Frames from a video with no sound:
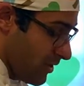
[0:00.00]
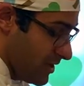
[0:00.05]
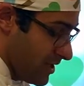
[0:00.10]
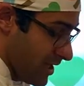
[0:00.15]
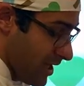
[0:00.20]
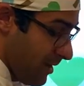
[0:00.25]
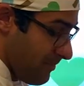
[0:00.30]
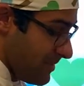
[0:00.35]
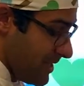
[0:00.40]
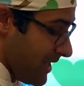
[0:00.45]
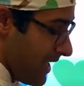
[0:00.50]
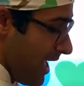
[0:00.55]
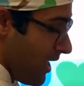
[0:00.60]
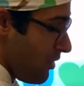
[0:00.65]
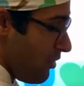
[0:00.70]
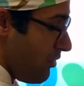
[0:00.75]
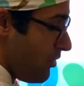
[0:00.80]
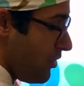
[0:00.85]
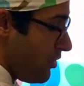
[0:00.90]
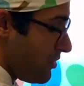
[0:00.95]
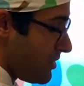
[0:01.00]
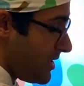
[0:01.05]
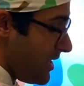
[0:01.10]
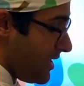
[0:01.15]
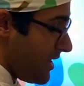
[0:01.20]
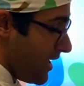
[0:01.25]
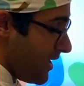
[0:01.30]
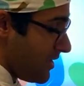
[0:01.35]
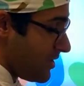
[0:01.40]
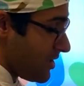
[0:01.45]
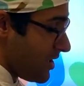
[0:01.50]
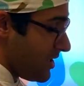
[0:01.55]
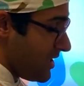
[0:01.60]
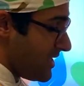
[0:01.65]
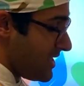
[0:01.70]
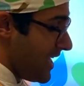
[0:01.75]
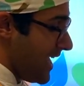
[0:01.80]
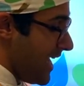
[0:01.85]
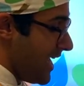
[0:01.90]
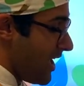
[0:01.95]
to come together, you'll see that it's going to
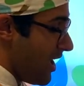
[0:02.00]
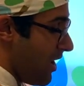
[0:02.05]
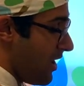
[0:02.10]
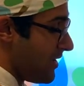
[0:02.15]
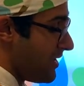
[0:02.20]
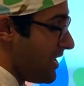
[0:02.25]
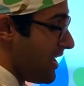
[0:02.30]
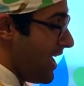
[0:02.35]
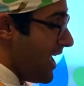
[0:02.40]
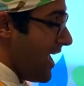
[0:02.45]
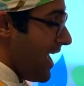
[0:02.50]
take on